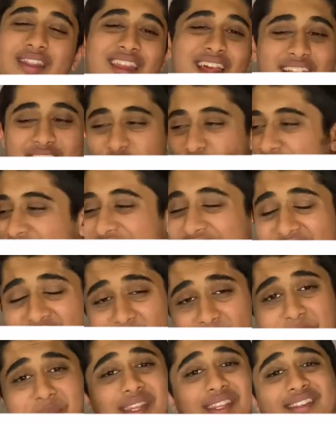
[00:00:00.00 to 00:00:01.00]
that you
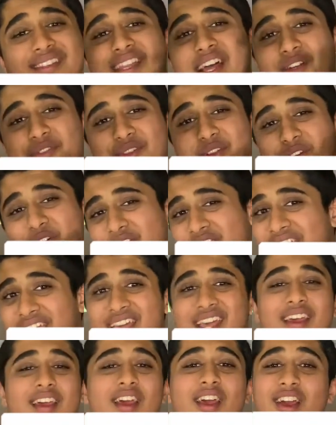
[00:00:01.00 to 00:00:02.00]
can't miss down there, okay?
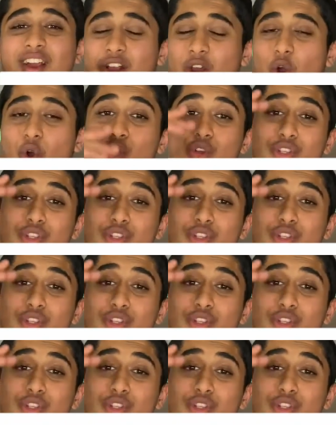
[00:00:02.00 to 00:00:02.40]
Go